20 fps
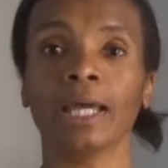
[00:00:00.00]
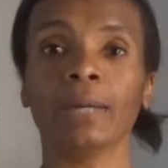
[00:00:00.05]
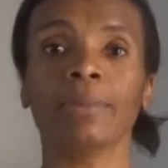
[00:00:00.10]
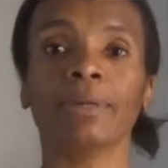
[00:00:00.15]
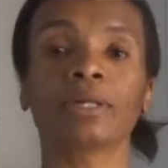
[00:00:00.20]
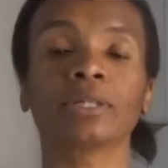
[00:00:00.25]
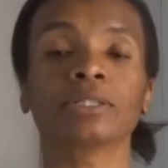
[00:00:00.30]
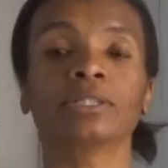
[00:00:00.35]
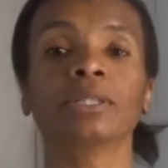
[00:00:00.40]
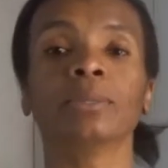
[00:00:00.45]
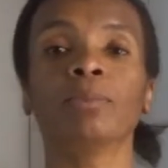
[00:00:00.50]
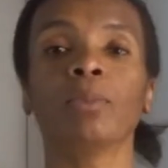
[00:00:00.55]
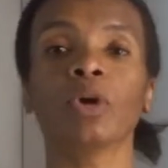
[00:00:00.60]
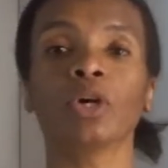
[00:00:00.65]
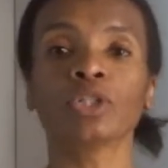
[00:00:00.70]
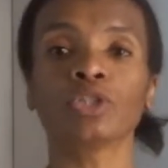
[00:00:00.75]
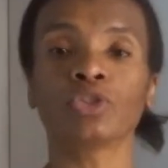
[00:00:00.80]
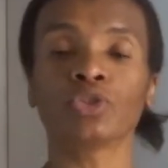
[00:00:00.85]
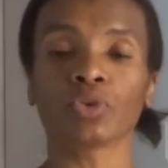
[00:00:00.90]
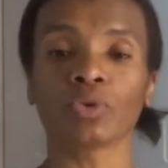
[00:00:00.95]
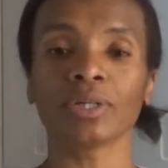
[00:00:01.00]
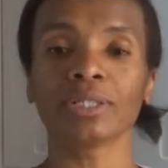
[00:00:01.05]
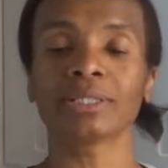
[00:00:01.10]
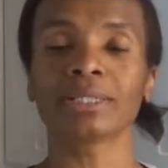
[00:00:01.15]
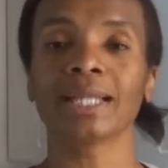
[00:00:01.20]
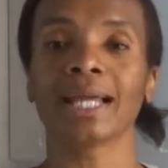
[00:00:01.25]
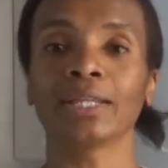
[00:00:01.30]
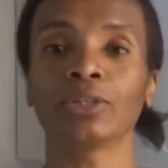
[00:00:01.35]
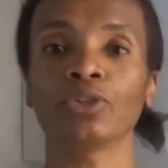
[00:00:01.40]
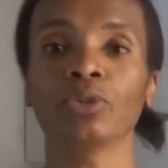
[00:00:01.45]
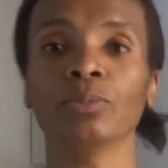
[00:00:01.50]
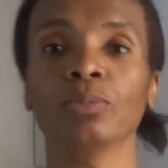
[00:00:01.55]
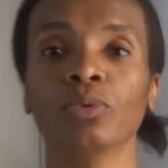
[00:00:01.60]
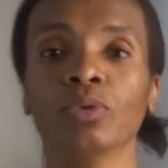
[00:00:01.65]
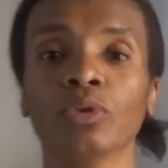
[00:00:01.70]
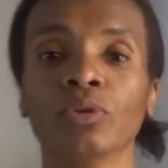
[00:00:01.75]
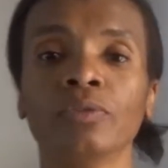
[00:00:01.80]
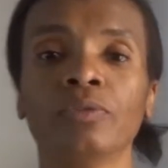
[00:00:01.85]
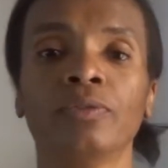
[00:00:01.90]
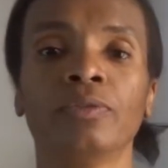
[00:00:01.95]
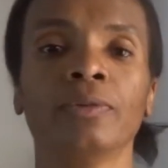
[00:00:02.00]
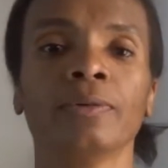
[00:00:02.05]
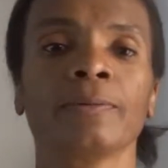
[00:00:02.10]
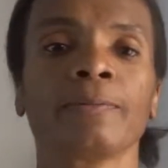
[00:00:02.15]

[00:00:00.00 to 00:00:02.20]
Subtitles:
because the more joints that you move,